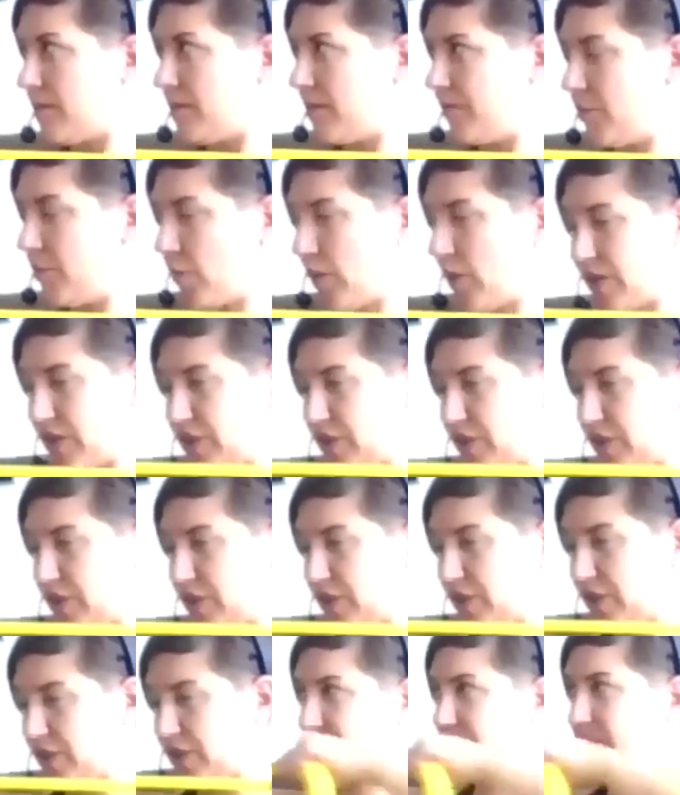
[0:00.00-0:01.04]
If you want to do
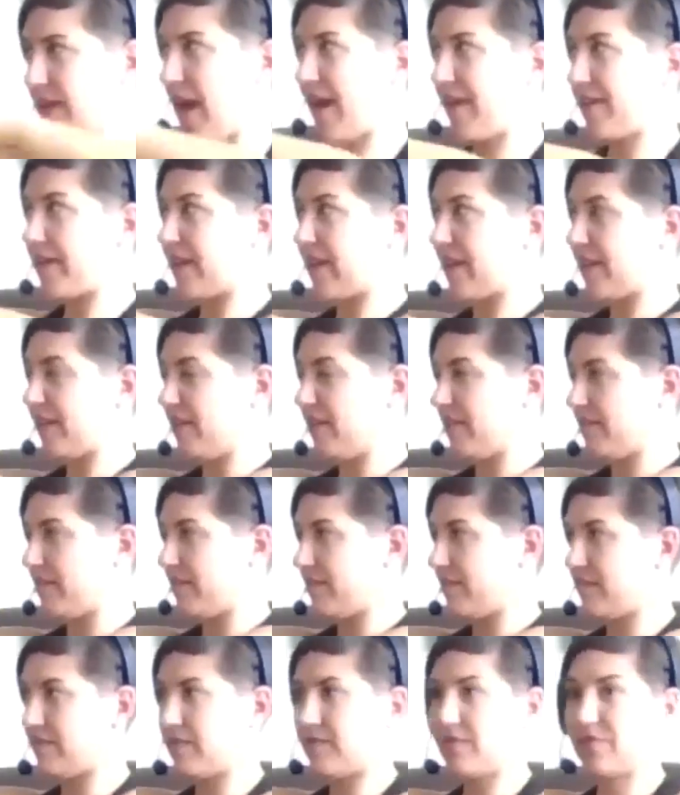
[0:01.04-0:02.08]
this standing,
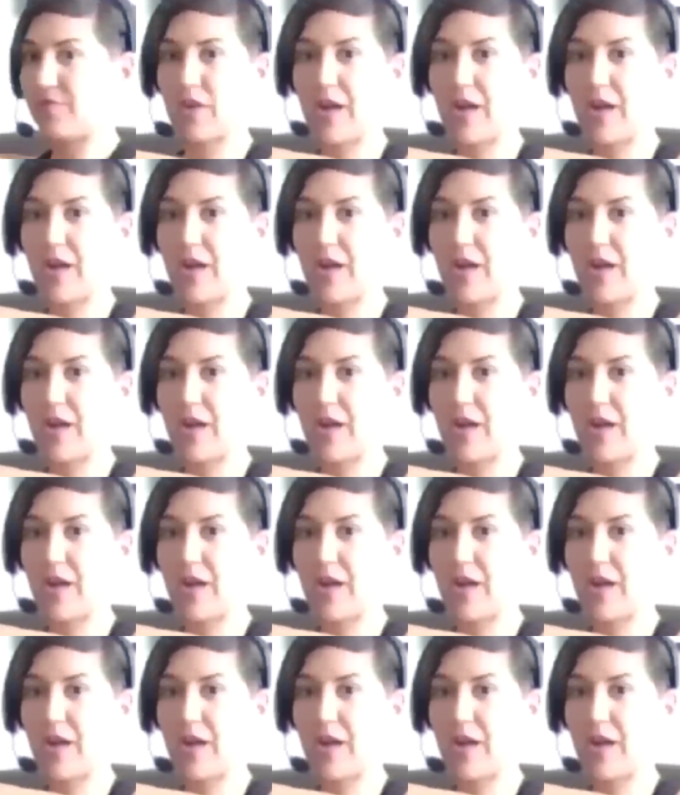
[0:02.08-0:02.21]
if